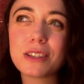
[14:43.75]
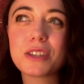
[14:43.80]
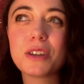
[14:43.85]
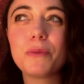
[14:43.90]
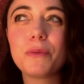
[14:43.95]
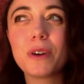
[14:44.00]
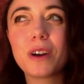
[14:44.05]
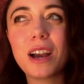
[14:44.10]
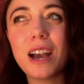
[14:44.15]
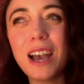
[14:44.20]
And
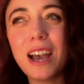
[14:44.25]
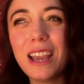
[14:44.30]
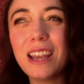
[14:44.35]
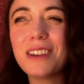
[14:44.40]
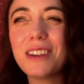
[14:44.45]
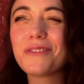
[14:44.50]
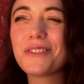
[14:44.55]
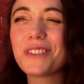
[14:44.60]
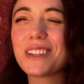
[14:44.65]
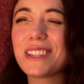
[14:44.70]
so we're
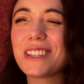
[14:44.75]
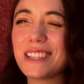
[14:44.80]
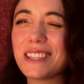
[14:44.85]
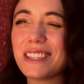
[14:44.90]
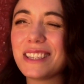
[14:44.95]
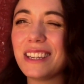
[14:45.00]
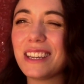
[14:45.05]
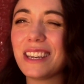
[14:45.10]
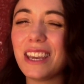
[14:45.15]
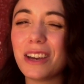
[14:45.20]
kind of
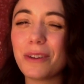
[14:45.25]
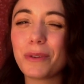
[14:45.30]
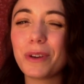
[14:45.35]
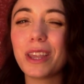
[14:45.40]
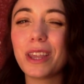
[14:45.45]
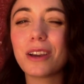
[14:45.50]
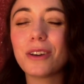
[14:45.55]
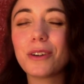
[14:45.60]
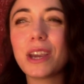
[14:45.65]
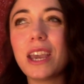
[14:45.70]
resisting it.
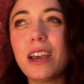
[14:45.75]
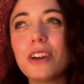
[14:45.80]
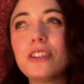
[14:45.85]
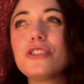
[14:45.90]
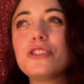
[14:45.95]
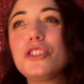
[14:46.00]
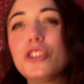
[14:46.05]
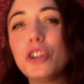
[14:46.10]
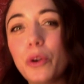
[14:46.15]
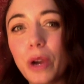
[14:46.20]
We're like, okay,
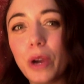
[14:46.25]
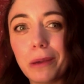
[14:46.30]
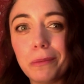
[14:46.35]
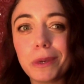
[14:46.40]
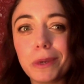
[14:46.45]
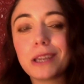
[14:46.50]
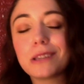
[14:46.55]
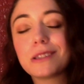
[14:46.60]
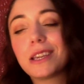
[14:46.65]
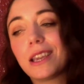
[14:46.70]
I'll do
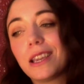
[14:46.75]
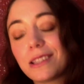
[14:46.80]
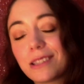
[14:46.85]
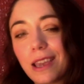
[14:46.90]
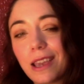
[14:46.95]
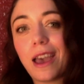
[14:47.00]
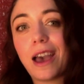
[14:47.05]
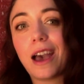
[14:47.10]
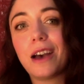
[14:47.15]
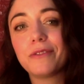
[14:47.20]
it because I
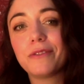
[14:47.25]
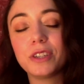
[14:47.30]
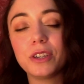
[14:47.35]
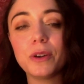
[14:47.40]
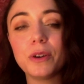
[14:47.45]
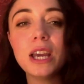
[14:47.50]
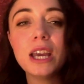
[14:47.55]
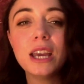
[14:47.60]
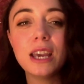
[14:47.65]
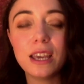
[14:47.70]
guess I have
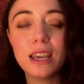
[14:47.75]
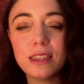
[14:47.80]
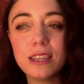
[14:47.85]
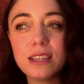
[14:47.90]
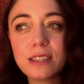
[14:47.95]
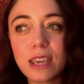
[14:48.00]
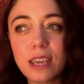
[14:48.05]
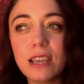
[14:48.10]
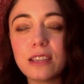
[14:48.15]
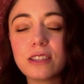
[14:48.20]
to. In
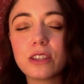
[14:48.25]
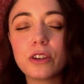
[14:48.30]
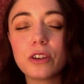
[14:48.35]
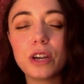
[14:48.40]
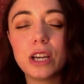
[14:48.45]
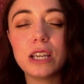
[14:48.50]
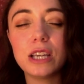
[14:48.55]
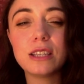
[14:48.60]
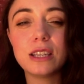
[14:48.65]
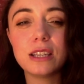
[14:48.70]
this case,
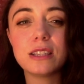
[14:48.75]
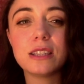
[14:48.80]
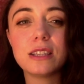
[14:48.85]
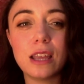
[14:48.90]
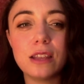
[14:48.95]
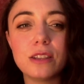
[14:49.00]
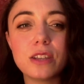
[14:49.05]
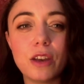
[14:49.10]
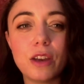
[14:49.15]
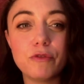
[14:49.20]
there is a
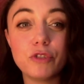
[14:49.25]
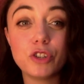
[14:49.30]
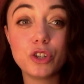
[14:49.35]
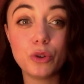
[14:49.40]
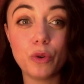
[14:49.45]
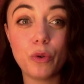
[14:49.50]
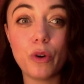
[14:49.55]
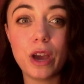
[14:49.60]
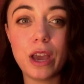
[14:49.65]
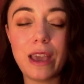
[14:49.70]
sense of
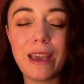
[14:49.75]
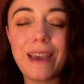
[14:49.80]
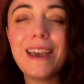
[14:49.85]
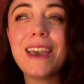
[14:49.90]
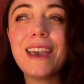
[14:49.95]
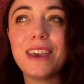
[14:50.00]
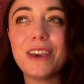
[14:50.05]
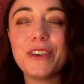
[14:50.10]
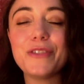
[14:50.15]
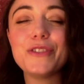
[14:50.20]
joy
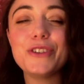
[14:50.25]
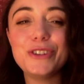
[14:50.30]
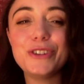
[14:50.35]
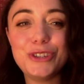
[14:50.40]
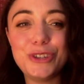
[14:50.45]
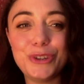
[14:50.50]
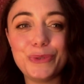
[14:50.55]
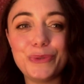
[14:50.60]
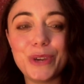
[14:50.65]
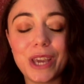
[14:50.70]
in the
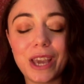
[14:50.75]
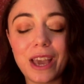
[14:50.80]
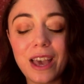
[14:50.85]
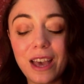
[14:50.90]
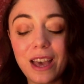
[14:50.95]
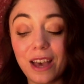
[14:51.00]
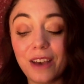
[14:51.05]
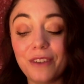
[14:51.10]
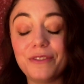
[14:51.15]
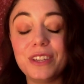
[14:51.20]
doing
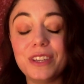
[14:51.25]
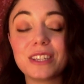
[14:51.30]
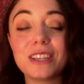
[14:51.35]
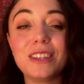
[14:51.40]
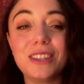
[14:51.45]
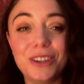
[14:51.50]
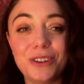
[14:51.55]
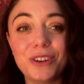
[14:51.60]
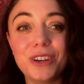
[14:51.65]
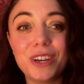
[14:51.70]
of this
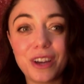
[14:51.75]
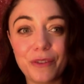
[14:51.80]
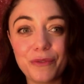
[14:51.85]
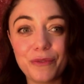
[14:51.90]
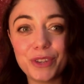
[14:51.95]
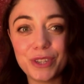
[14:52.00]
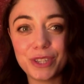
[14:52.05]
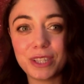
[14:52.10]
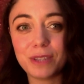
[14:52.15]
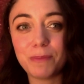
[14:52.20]
clearing
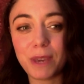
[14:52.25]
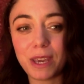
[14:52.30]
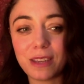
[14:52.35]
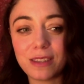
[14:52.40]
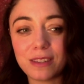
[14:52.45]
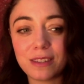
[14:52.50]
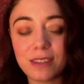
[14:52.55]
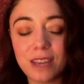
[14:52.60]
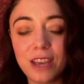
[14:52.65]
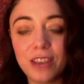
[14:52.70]
of this
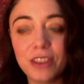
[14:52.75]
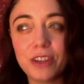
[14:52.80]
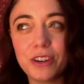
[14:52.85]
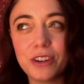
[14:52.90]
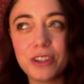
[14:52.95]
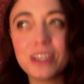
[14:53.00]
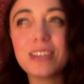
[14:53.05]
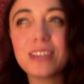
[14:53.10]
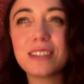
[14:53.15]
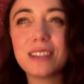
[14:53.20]
space. There
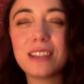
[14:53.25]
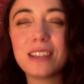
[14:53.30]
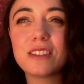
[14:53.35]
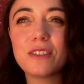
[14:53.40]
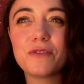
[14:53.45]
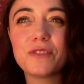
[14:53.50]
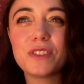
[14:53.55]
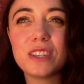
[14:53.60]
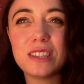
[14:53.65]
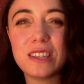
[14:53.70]
is a sense
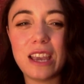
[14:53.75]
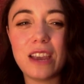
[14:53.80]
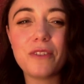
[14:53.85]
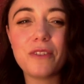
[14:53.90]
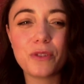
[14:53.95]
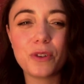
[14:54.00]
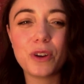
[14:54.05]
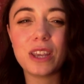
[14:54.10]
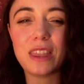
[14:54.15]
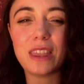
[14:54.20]
of
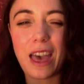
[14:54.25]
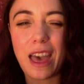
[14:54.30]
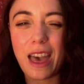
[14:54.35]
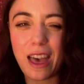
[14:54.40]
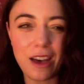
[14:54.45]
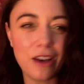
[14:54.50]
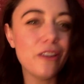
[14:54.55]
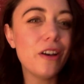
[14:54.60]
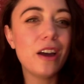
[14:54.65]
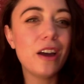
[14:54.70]
savoring the
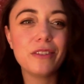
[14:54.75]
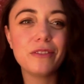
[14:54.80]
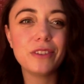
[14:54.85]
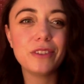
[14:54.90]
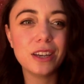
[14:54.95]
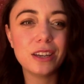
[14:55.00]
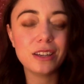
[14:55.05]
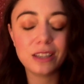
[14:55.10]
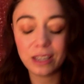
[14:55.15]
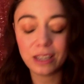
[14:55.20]
hell out of
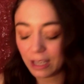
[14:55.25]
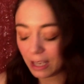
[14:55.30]
it.